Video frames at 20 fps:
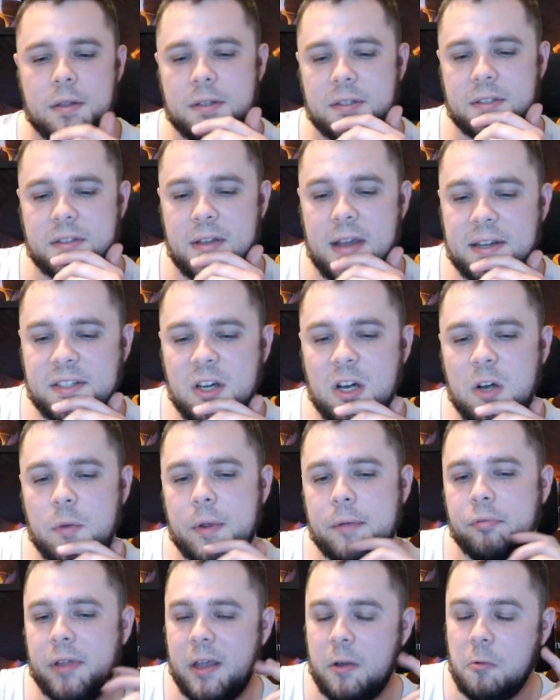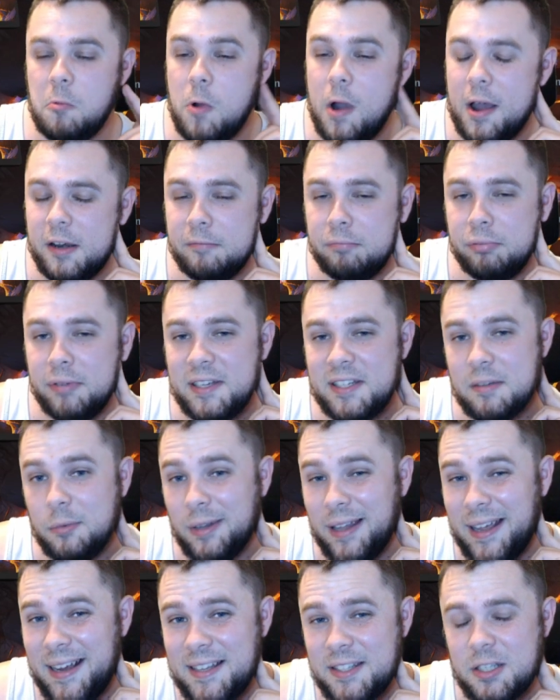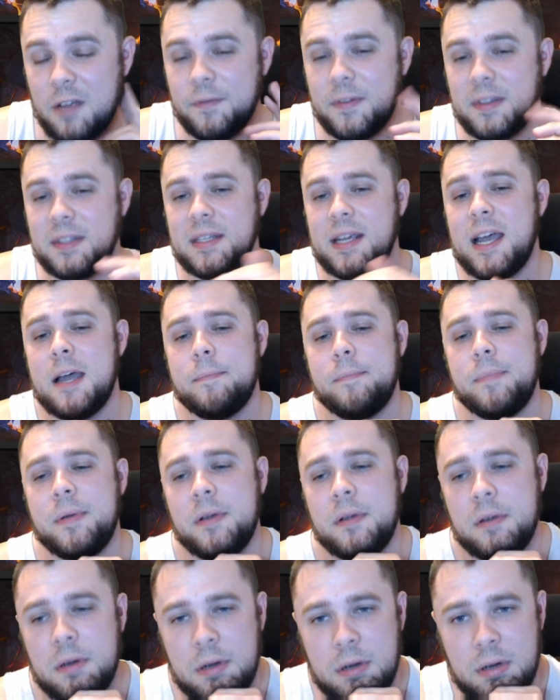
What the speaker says: So next turn we can play Rod and play some lands off the top.